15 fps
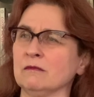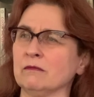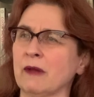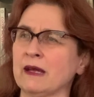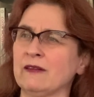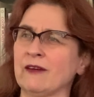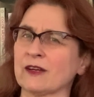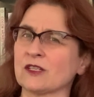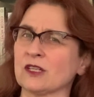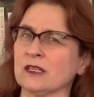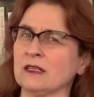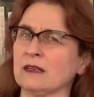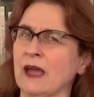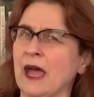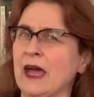might have
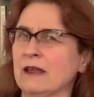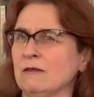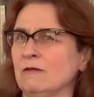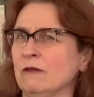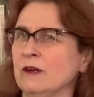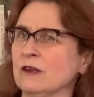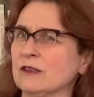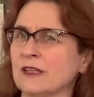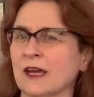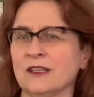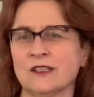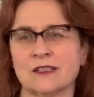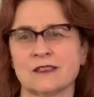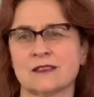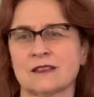actually had Reader's
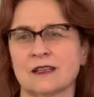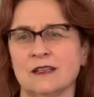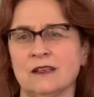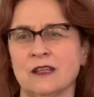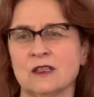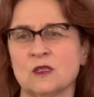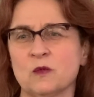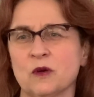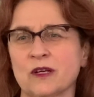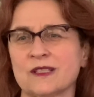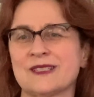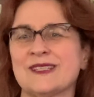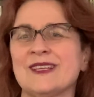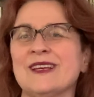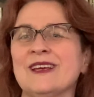Digest condensed
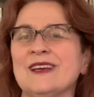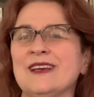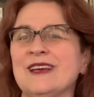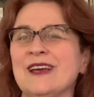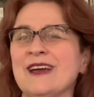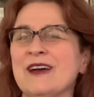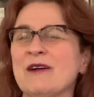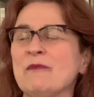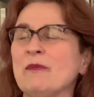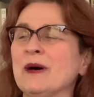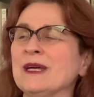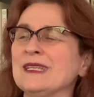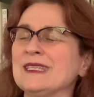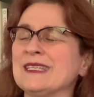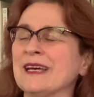books.
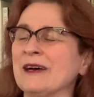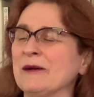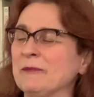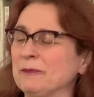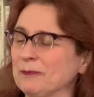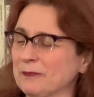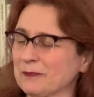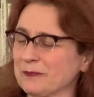But um,